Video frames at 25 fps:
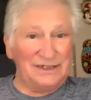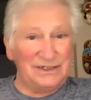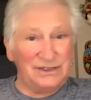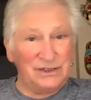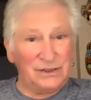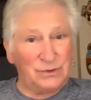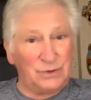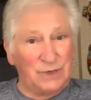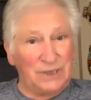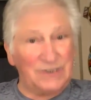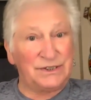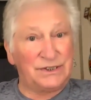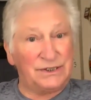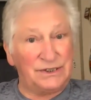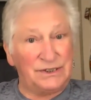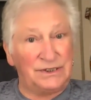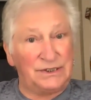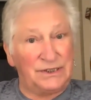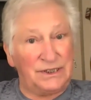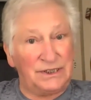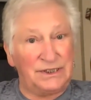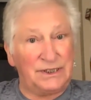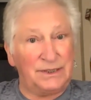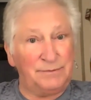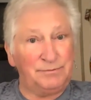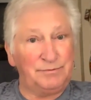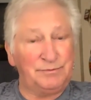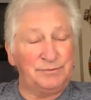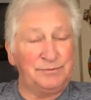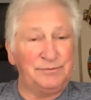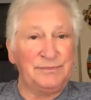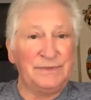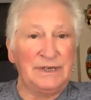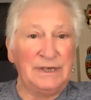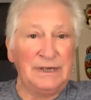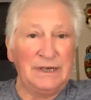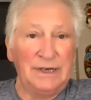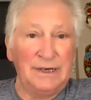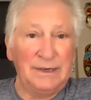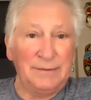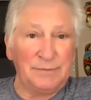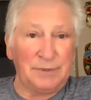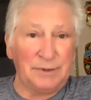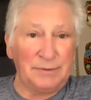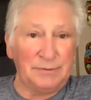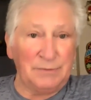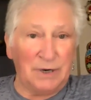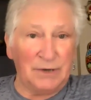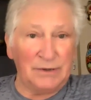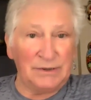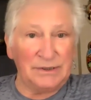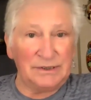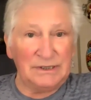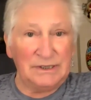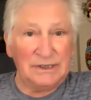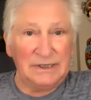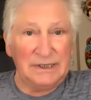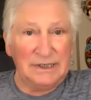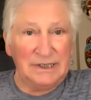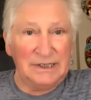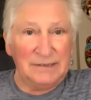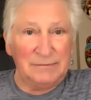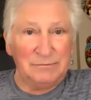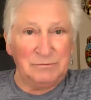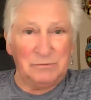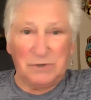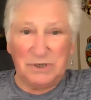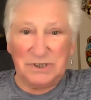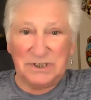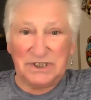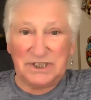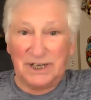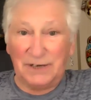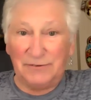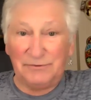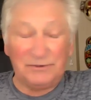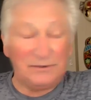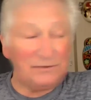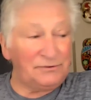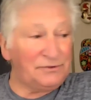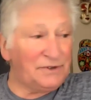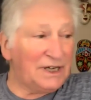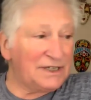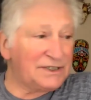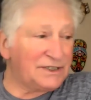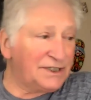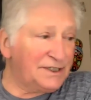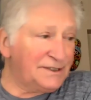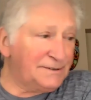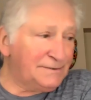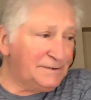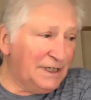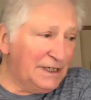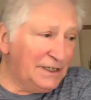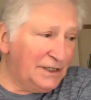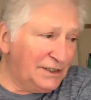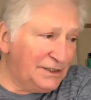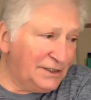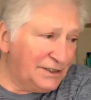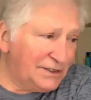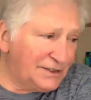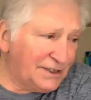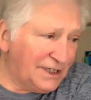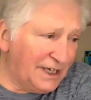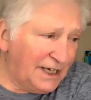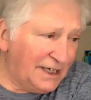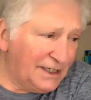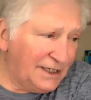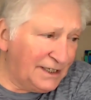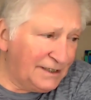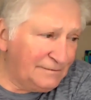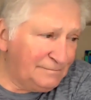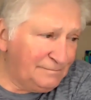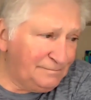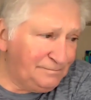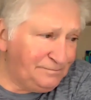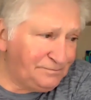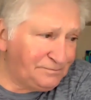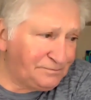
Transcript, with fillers: These are questions just to promote more self-reflection and understanding.